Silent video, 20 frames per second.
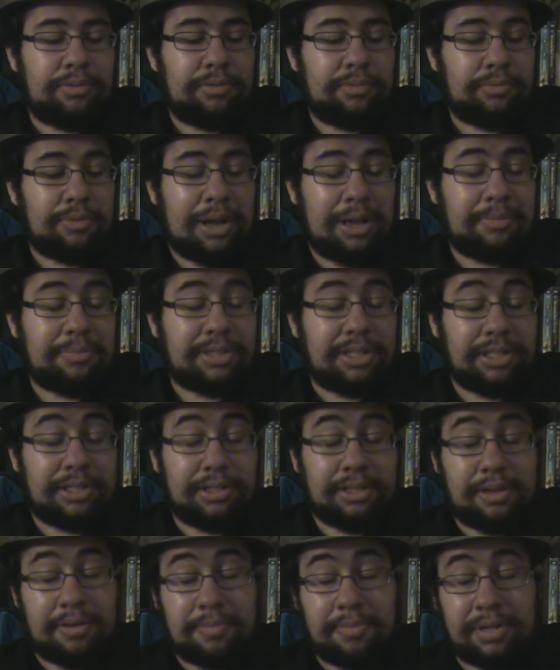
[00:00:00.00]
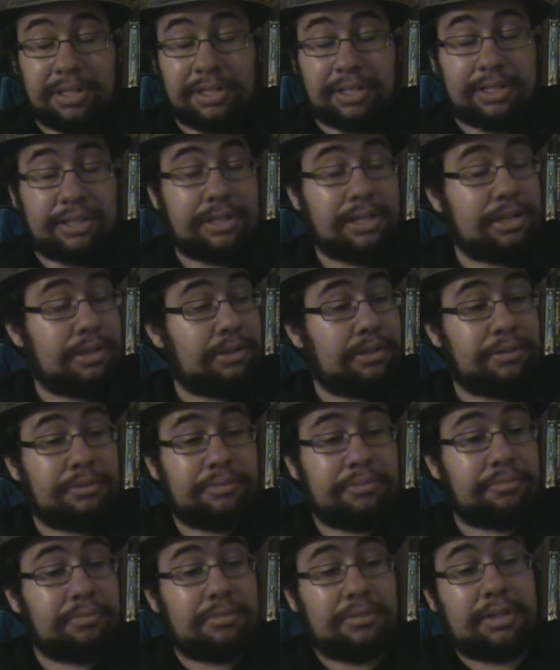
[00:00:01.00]
Ramsay. But still,
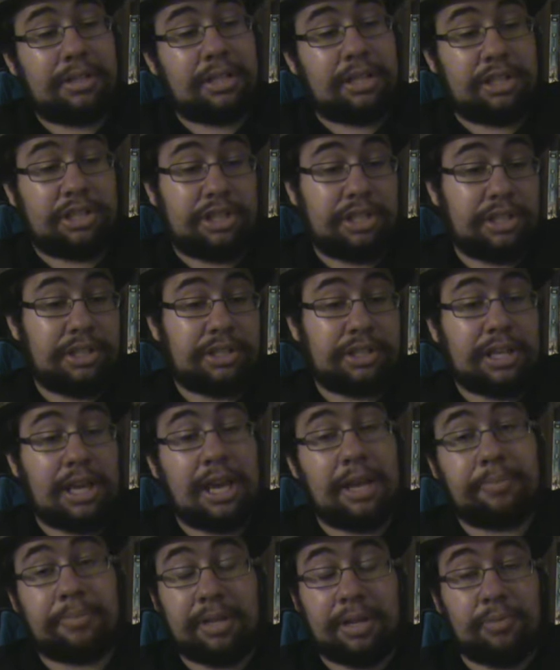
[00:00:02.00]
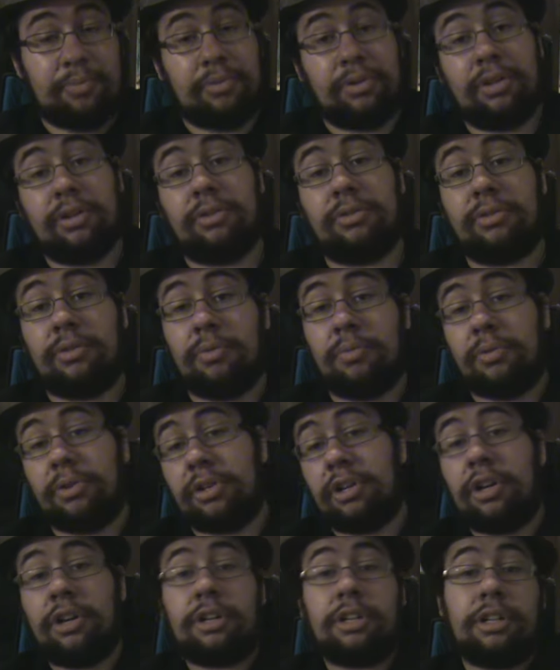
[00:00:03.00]
she escaped and we don't know where
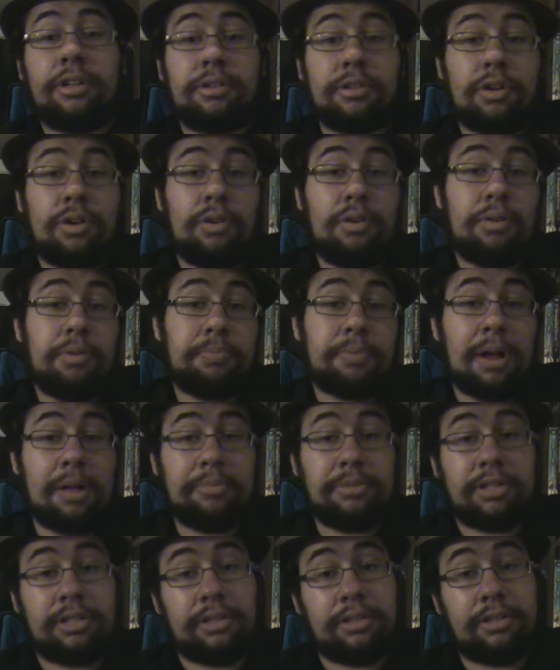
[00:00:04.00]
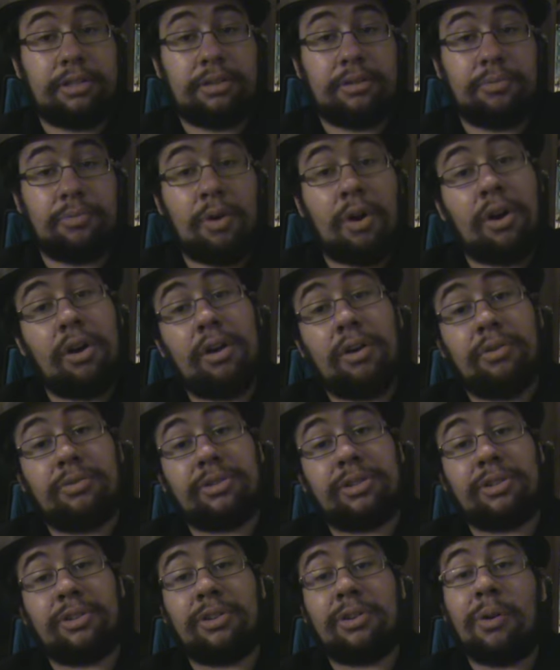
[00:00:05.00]
they're going to go. Probably to the wall
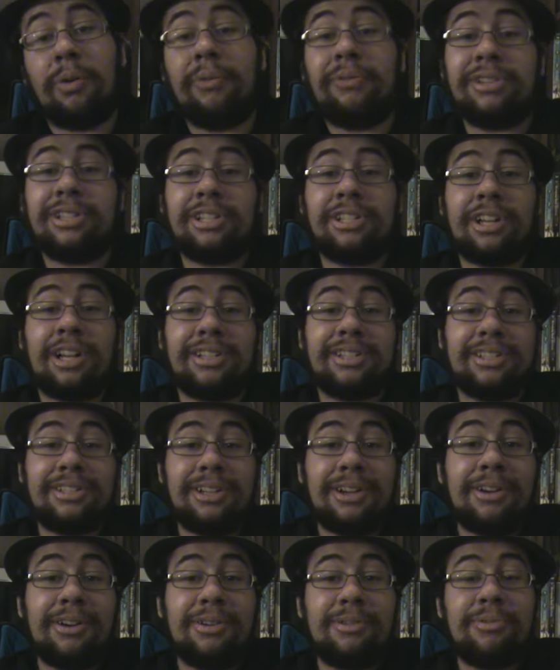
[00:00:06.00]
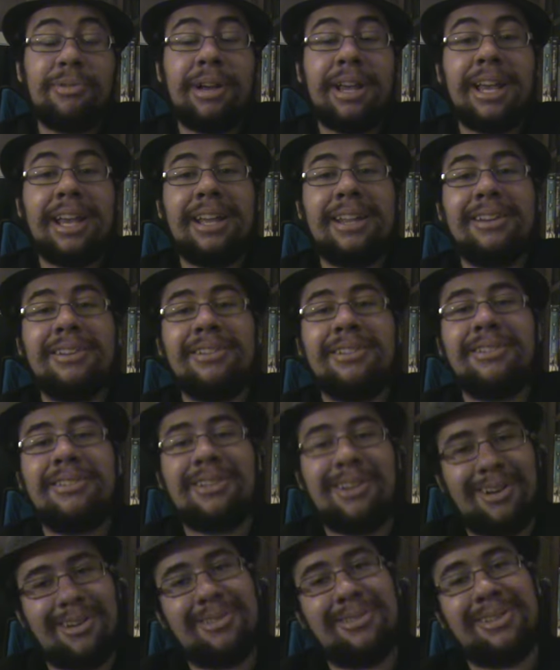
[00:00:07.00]
to go visit Jon Snow. And
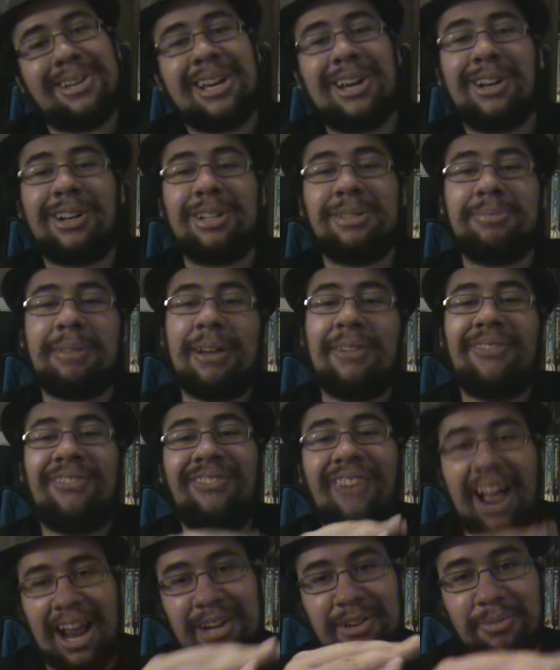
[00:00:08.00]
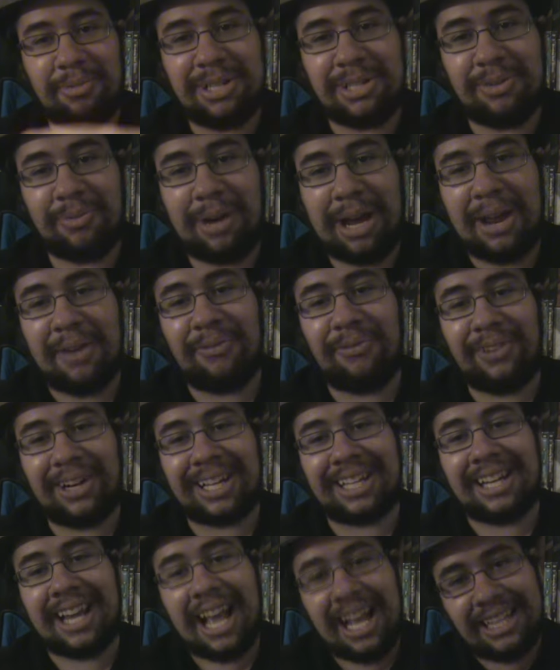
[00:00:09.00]
no, here comes my final reason why I
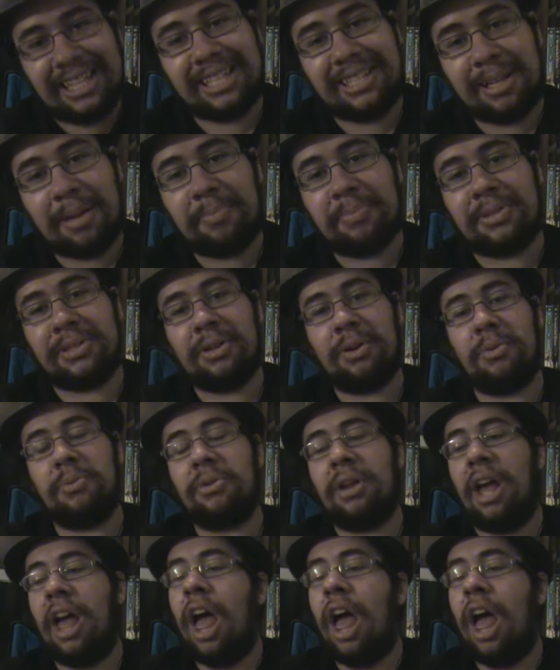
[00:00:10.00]
fucking hate this episode.